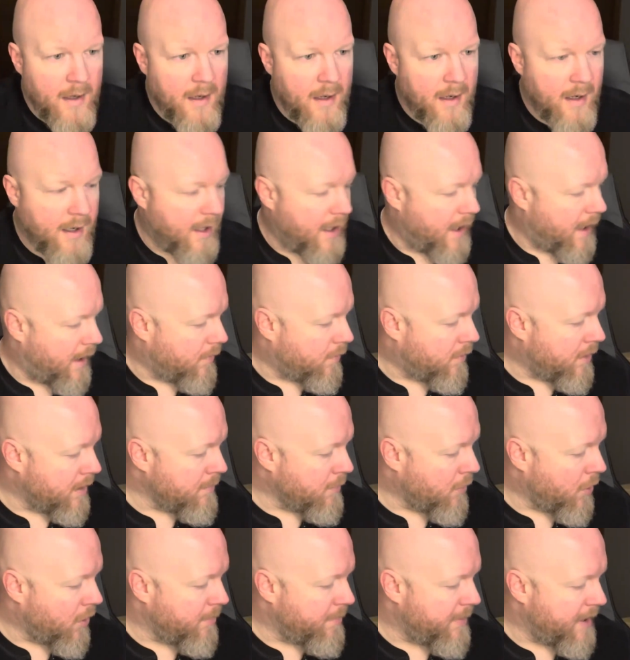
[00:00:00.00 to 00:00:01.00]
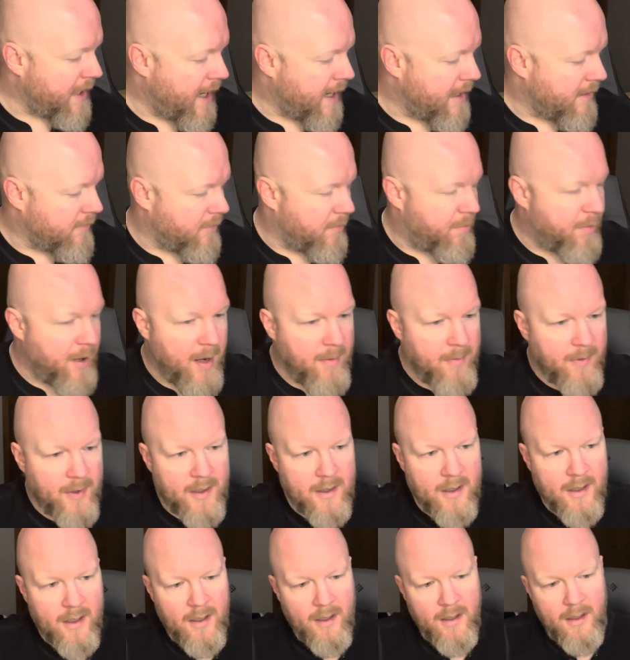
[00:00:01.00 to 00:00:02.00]
One more Banana
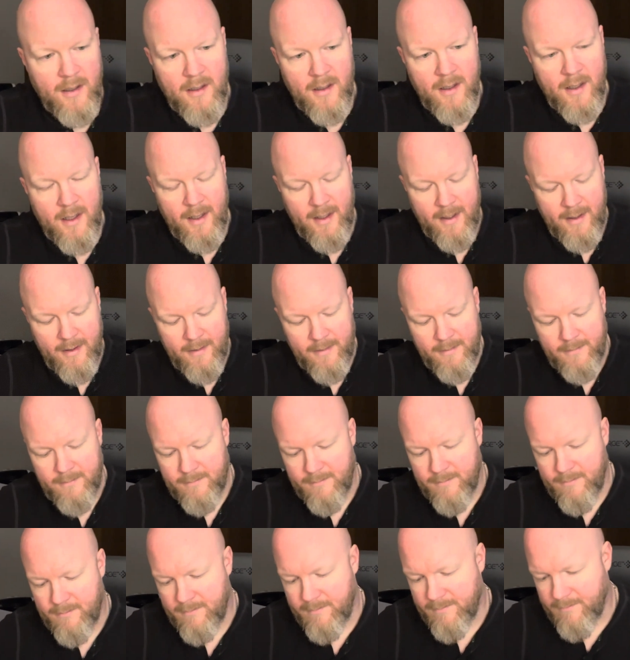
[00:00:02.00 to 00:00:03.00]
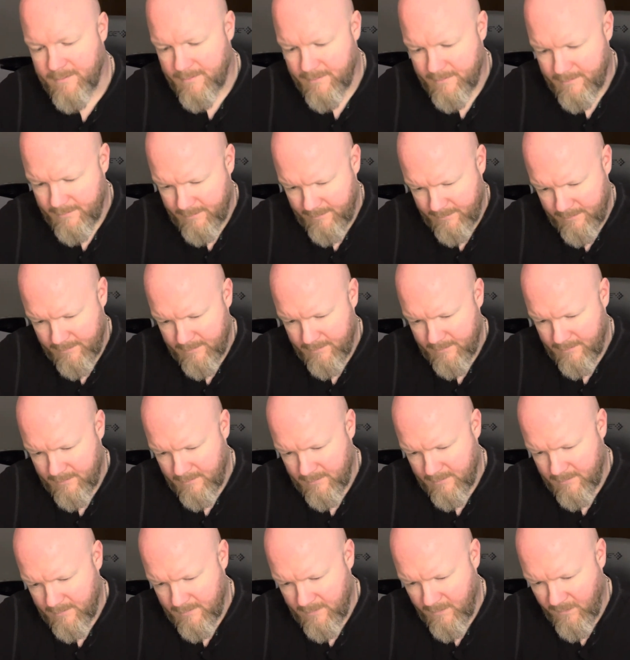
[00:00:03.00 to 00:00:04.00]
Republic uh,
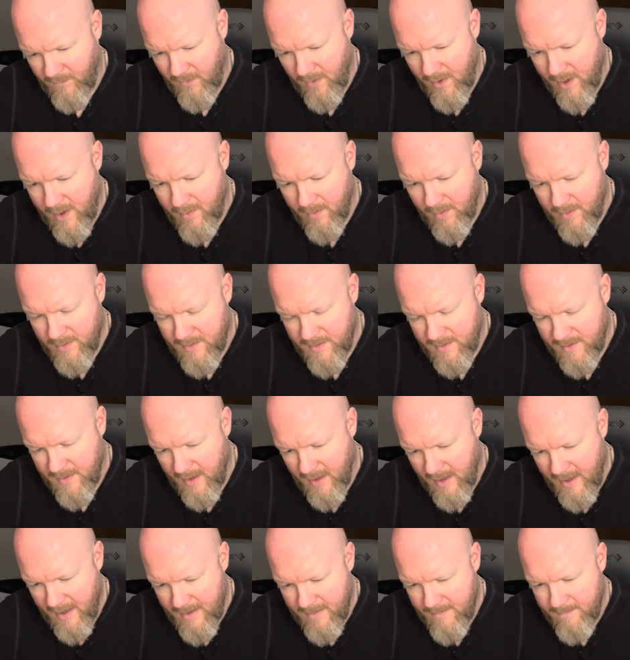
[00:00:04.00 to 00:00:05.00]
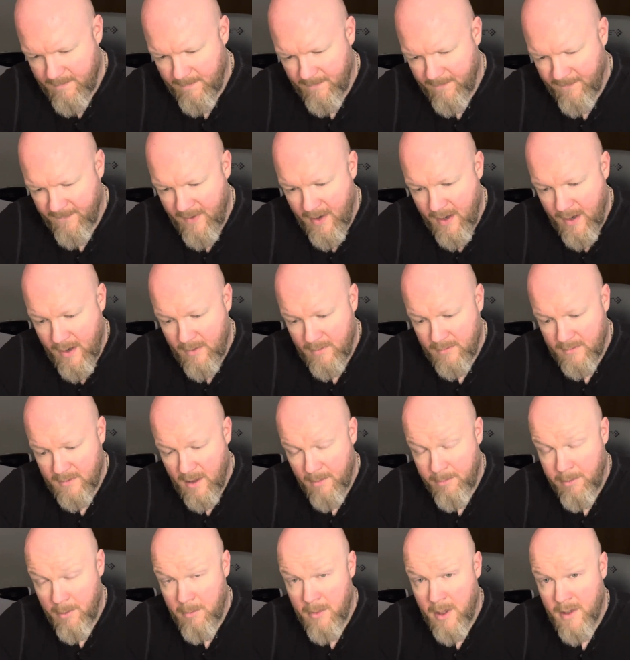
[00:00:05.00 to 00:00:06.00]
fragrance that I found a
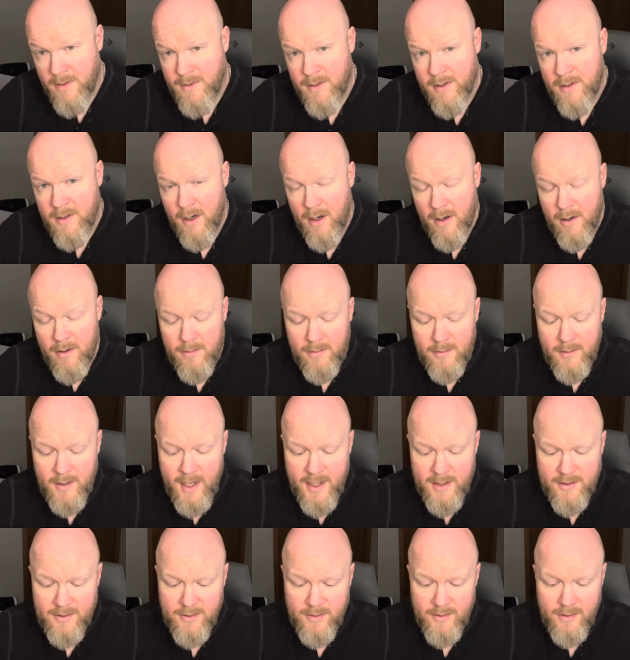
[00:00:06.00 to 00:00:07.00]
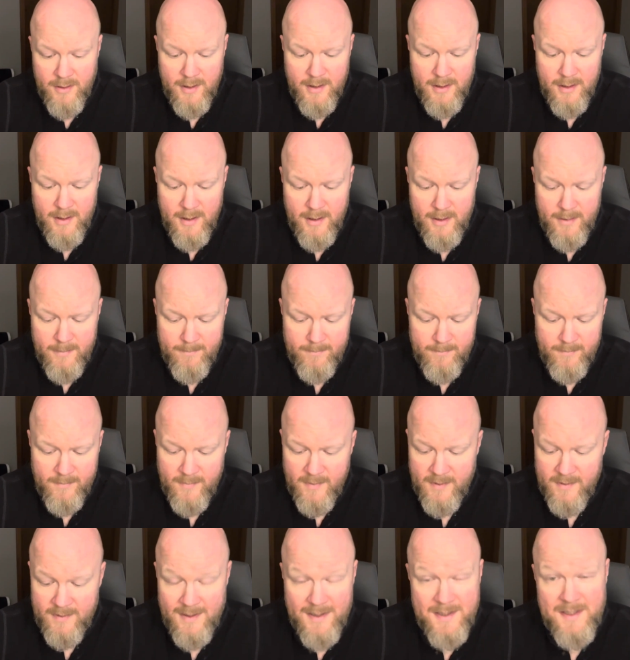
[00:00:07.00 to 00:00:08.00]
couple months ago, actually.
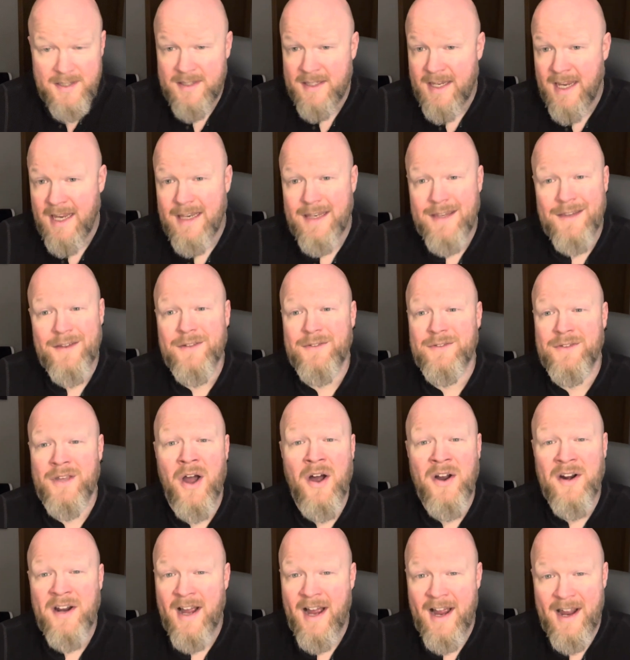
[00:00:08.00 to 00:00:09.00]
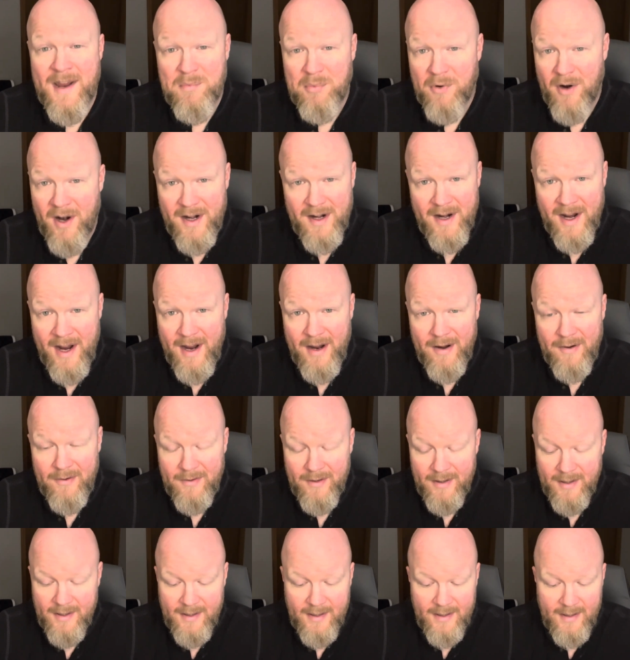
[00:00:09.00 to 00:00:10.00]
This is getting a ton of hype right
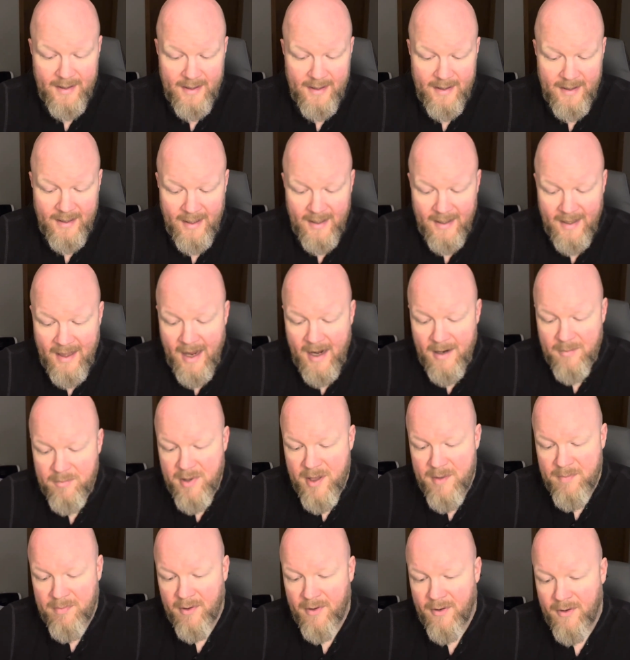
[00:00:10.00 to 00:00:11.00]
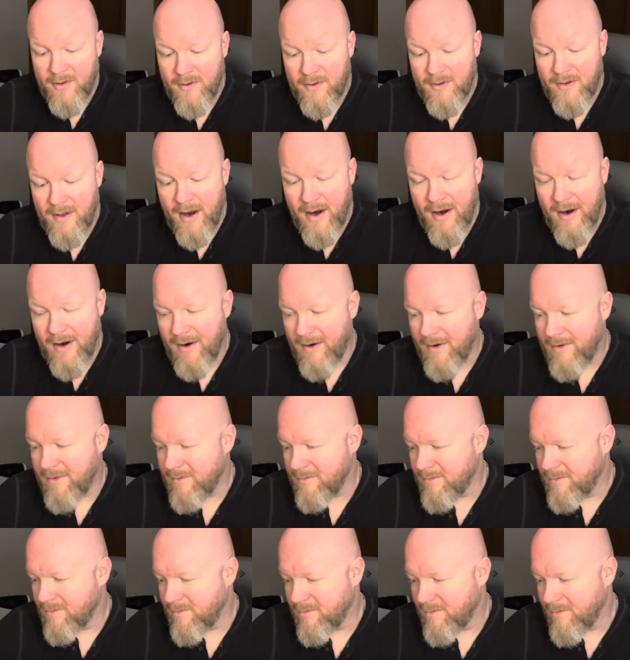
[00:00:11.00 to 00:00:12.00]
now. And a lot of people
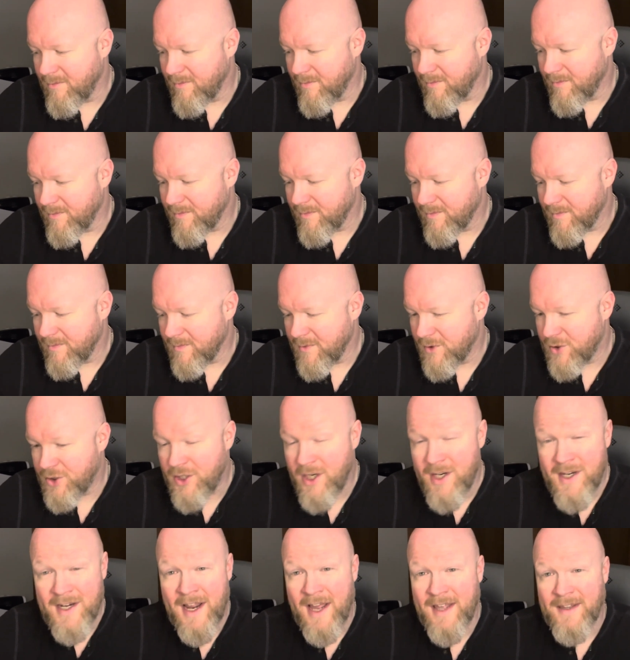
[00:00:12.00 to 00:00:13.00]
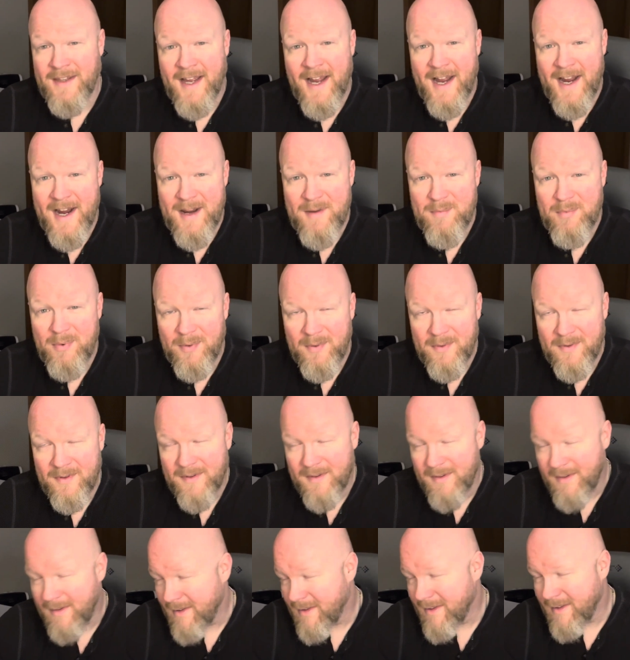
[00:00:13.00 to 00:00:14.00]
are shitting on the hype.
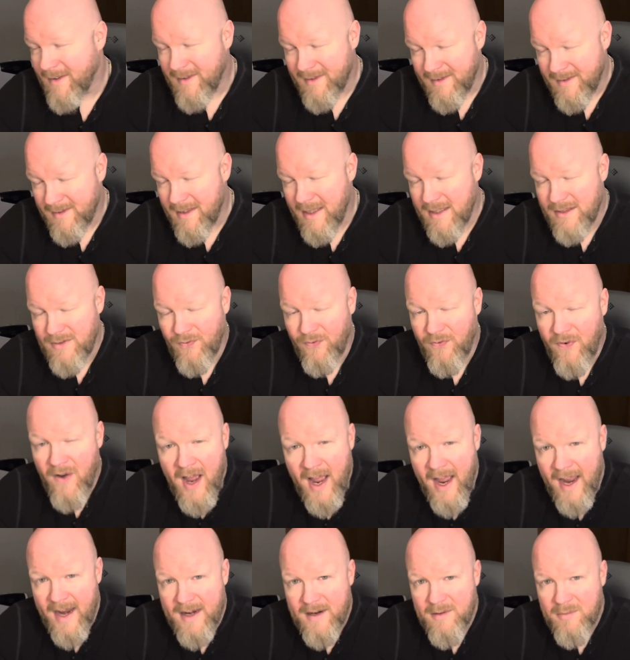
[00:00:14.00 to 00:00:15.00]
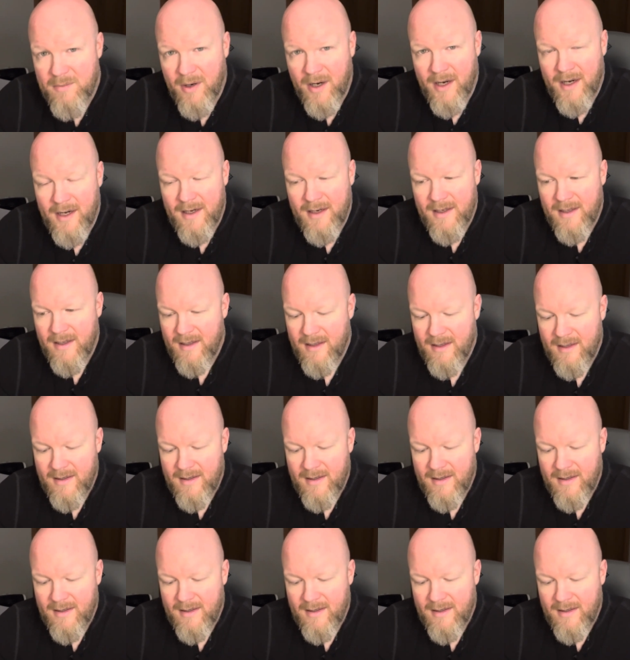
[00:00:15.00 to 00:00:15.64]
That's fine, but